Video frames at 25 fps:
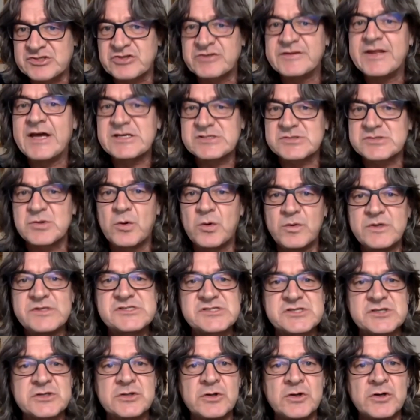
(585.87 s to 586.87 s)
And that's what we
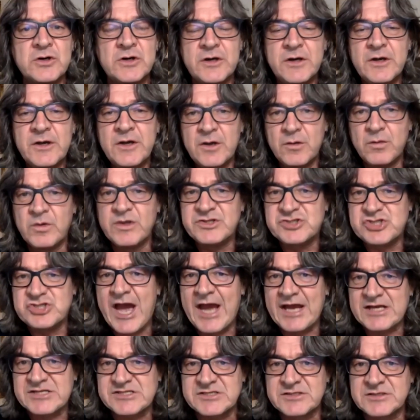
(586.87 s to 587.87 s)
saw with
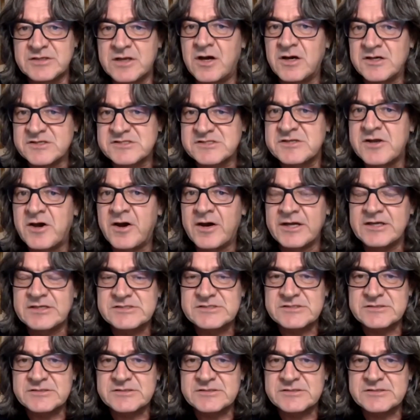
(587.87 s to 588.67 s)
Jackson last night.